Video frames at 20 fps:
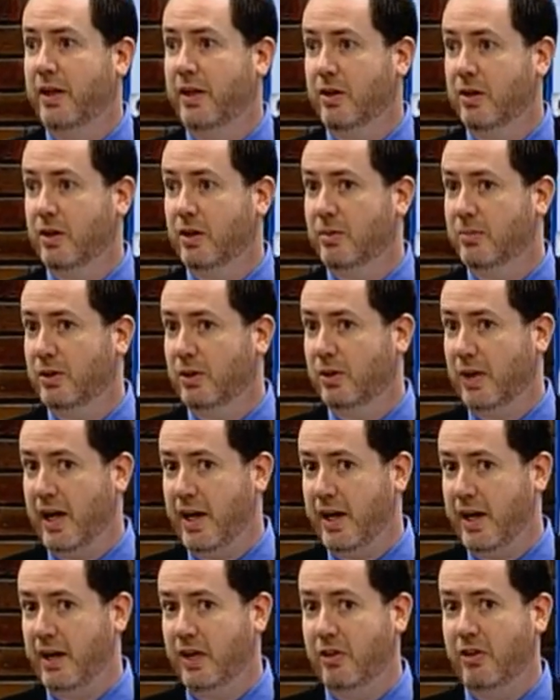irrigable
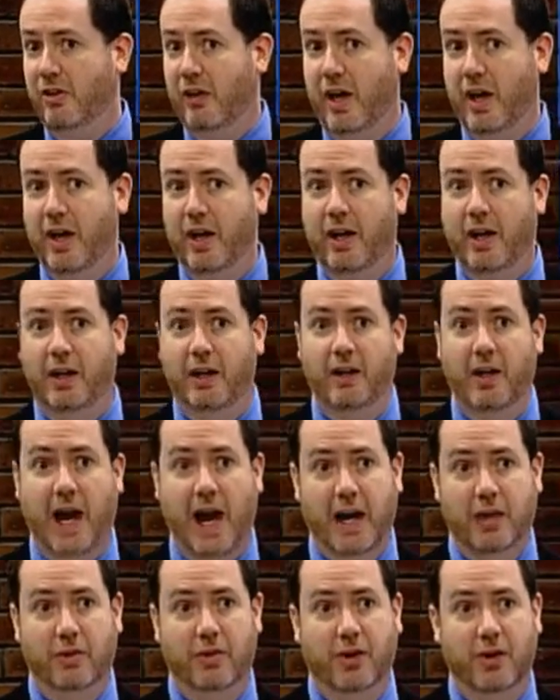land and
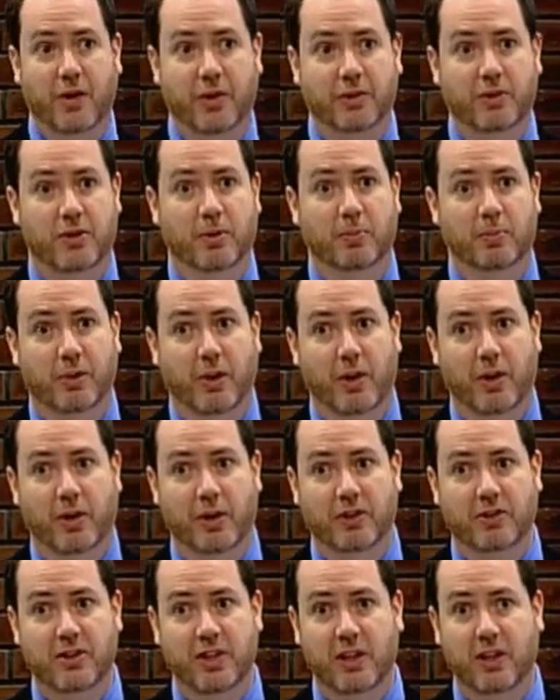agricultural
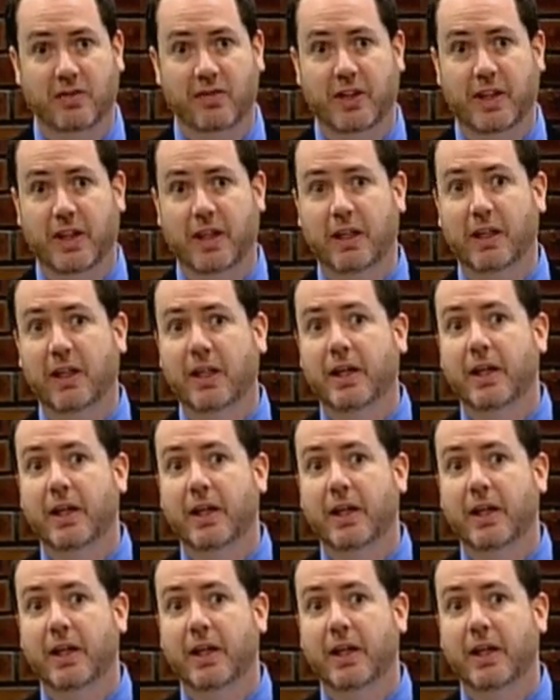productivity,